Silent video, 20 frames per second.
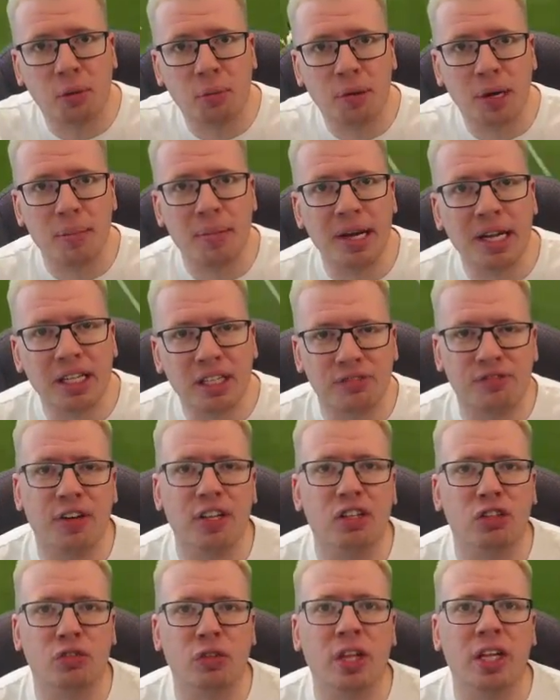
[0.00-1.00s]
Premier League
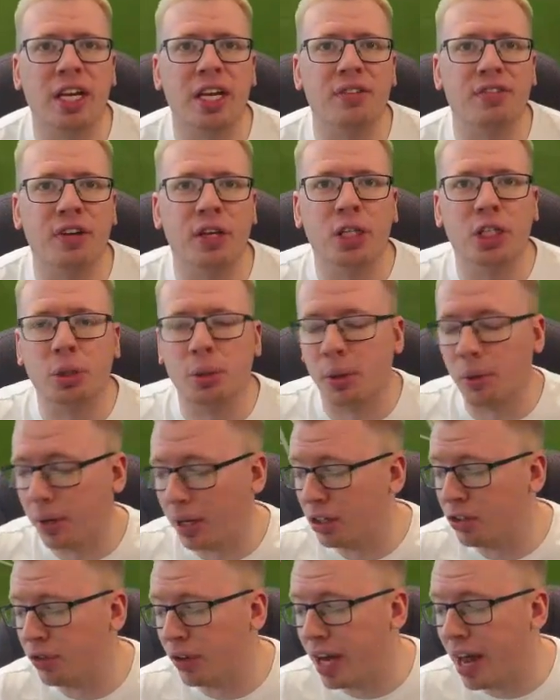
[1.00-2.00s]
defence for the near future, or at
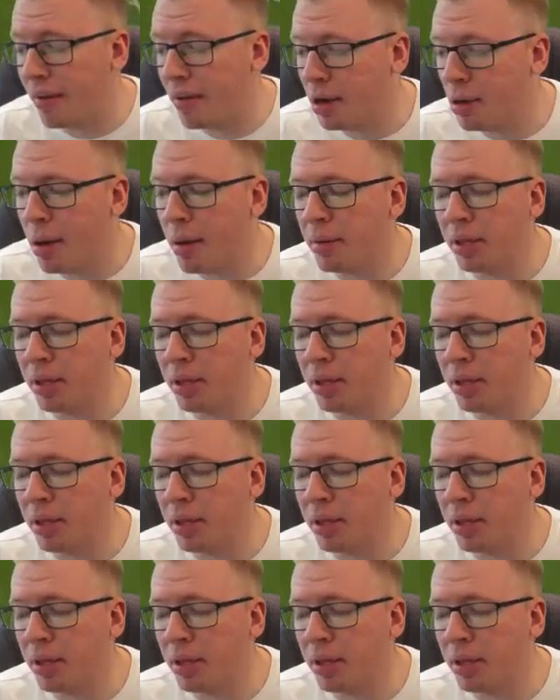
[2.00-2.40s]
least for now anyway,